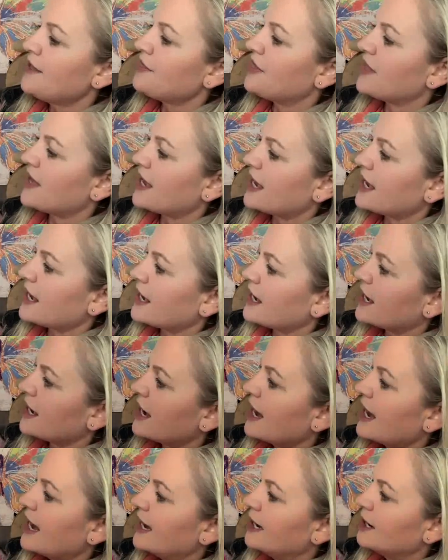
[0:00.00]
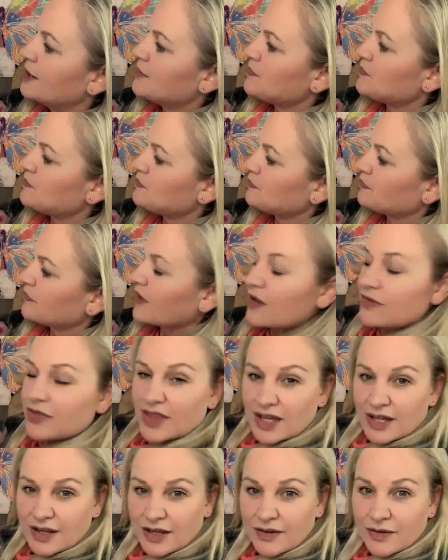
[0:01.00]
the um
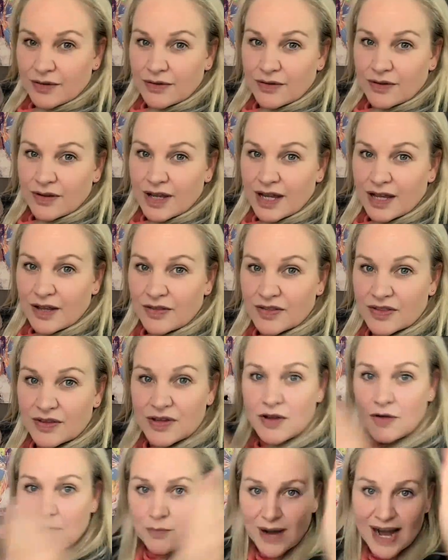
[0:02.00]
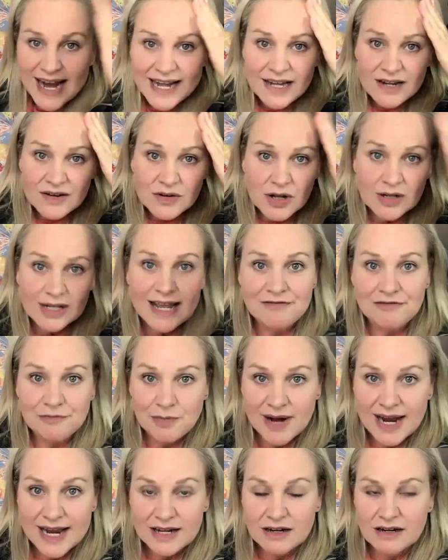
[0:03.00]
the your brain your left
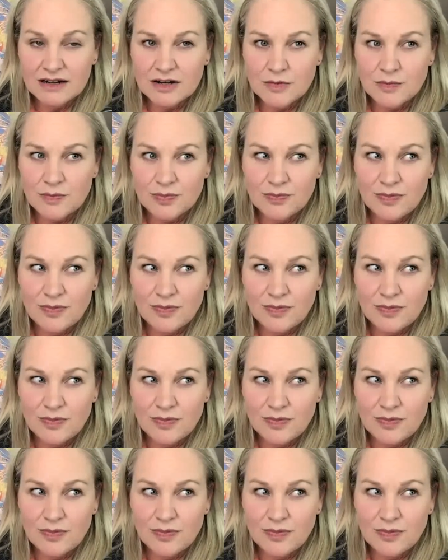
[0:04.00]
brain you